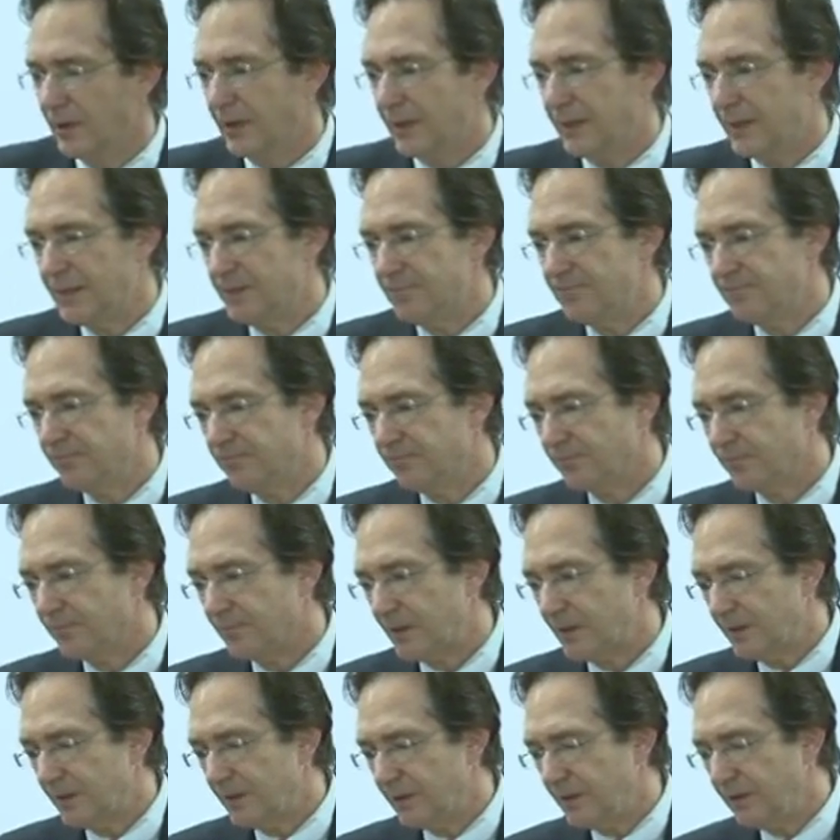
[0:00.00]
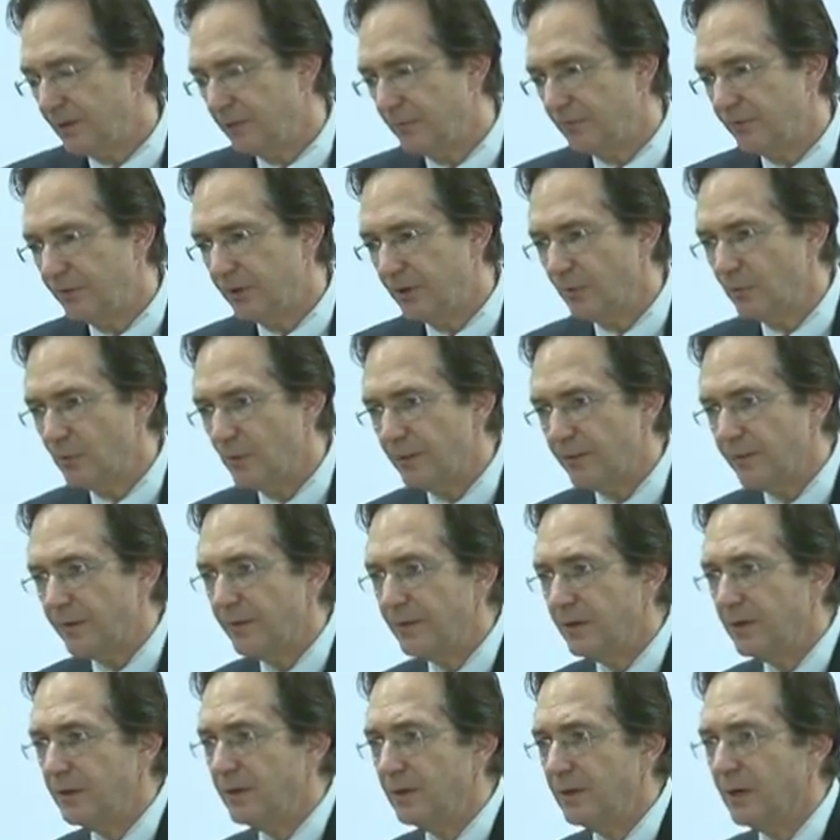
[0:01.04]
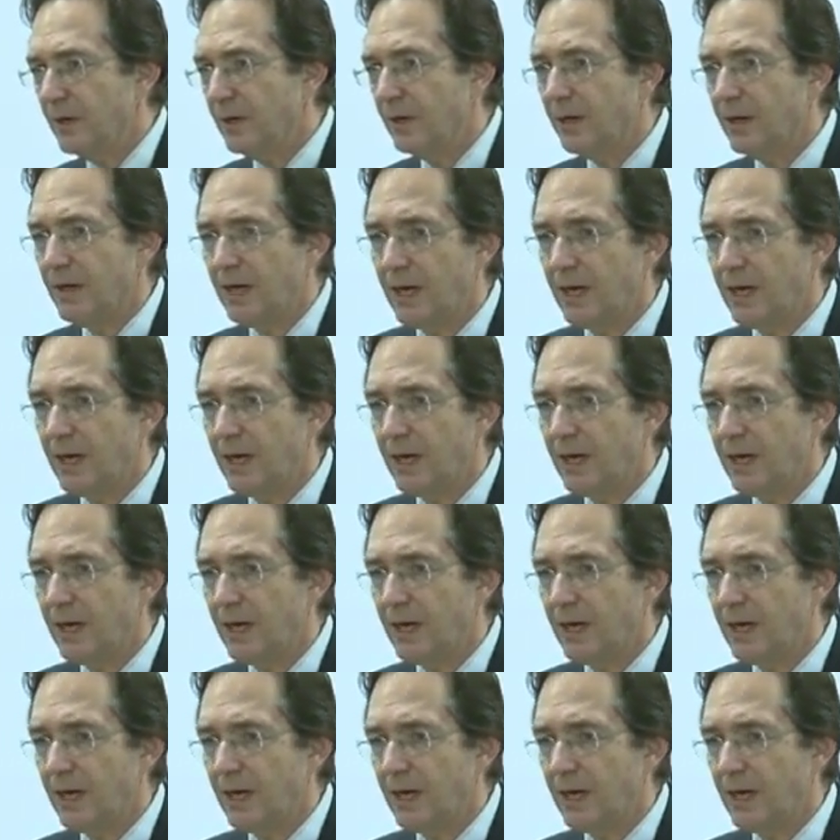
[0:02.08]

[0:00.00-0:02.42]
Um, interfere with the uh,